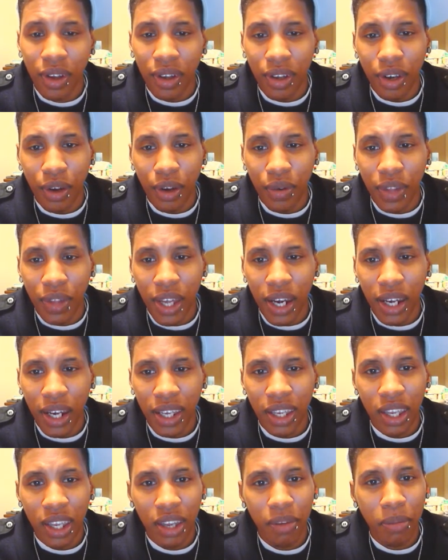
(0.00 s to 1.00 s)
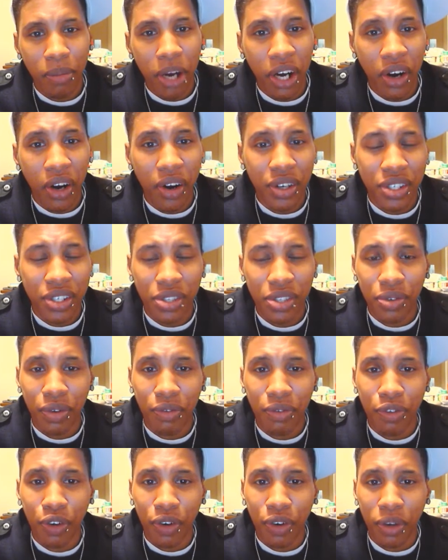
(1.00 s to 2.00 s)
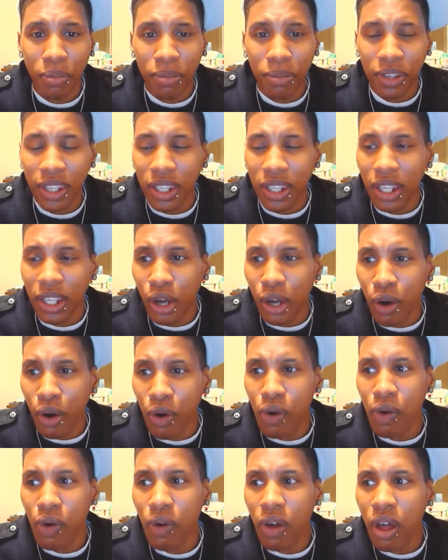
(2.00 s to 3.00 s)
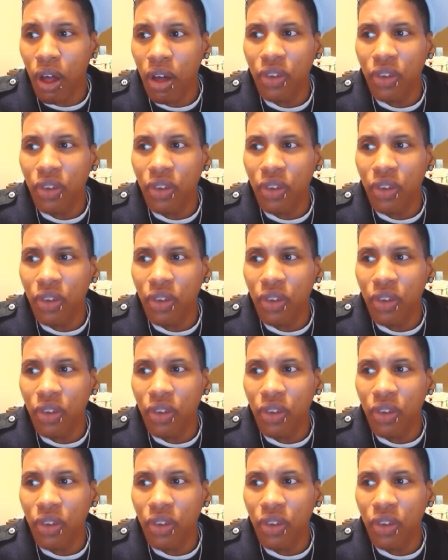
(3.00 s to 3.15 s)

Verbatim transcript: You know, that I can give my heart to and feel completely whole.